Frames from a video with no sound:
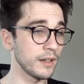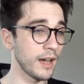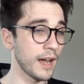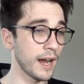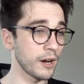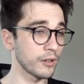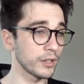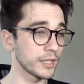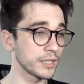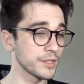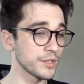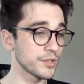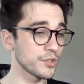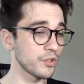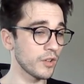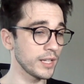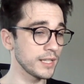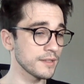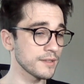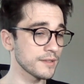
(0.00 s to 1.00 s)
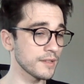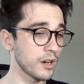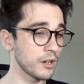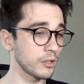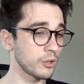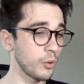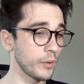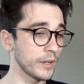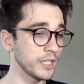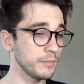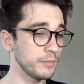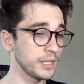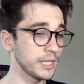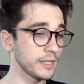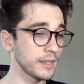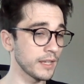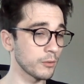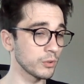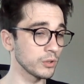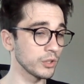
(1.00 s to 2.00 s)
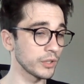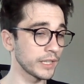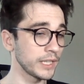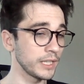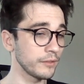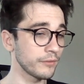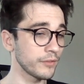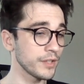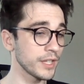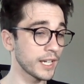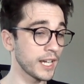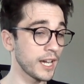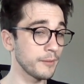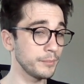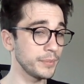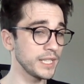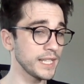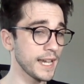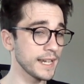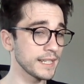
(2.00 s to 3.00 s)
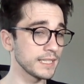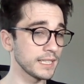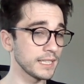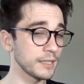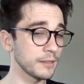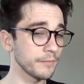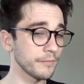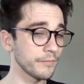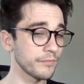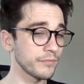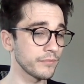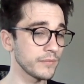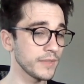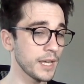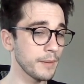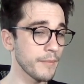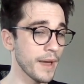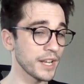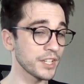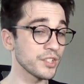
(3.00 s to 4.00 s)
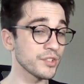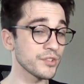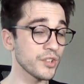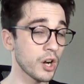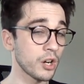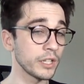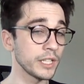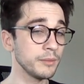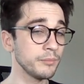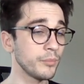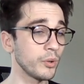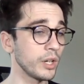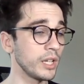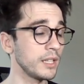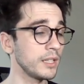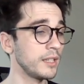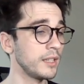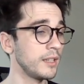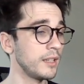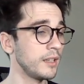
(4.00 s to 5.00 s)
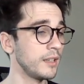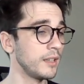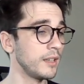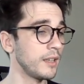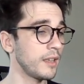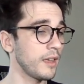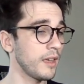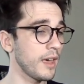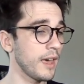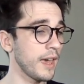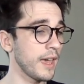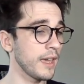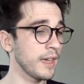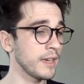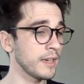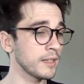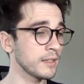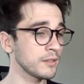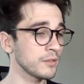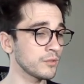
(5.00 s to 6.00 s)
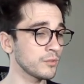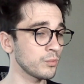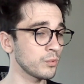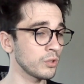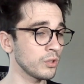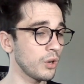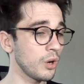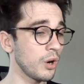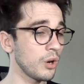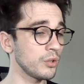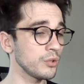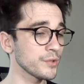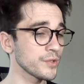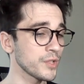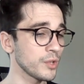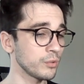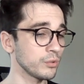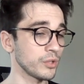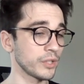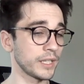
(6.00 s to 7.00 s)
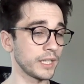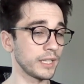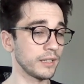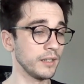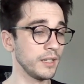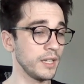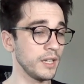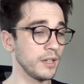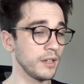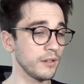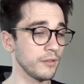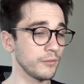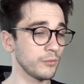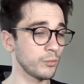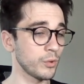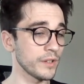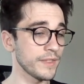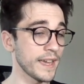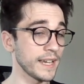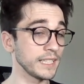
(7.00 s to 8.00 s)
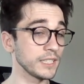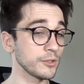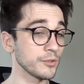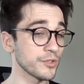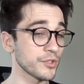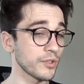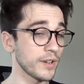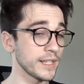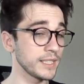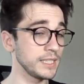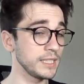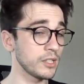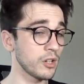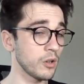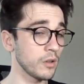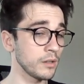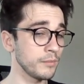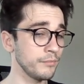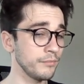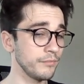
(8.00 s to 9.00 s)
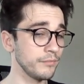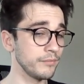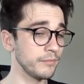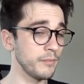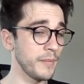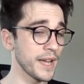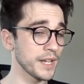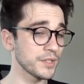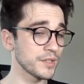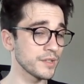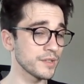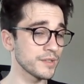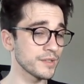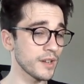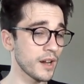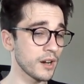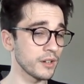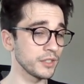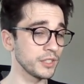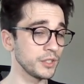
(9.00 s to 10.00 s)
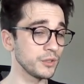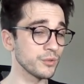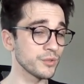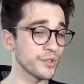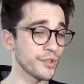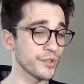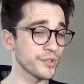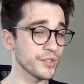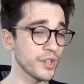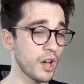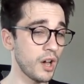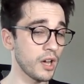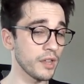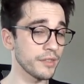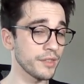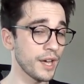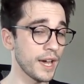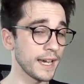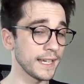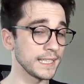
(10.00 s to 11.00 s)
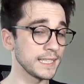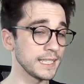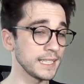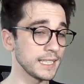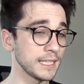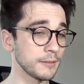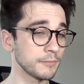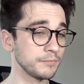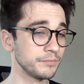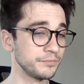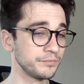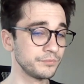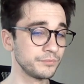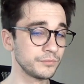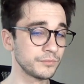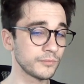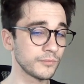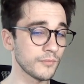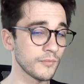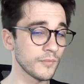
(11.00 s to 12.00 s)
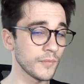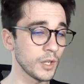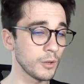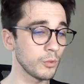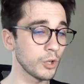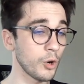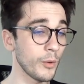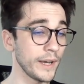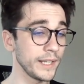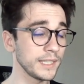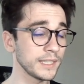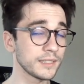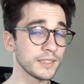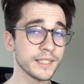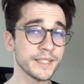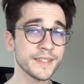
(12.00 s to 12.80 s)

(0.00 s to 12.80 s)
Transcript: our constraints are going to be that we're looking for the company ID that matches our input. And we're also looking where that user ID column matches our user's auth ID. We'll go ahead and click